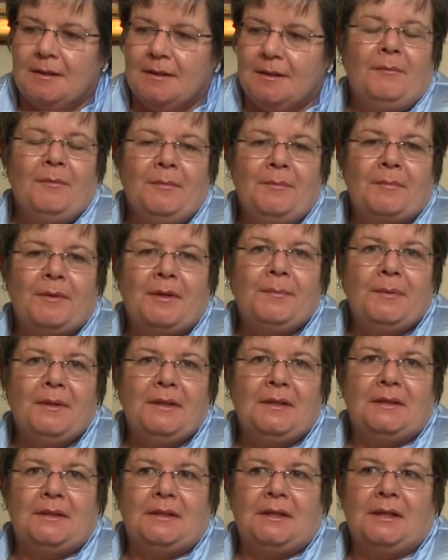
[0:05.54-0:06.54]
I'm a
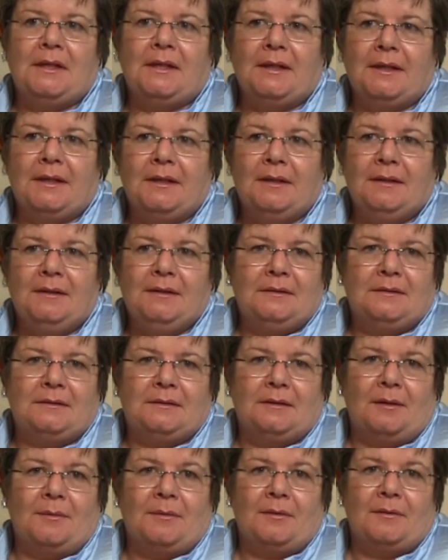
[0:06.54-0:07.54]
BP dealer.
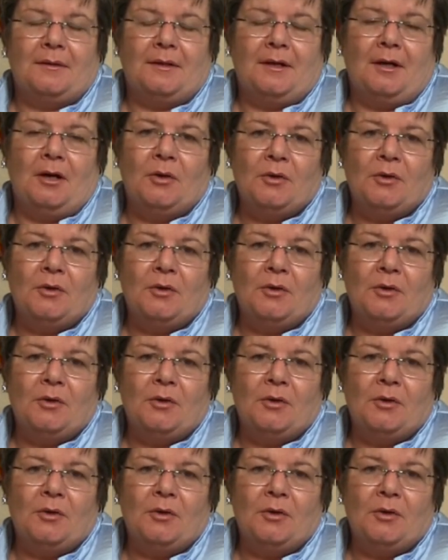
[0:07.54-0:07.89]
I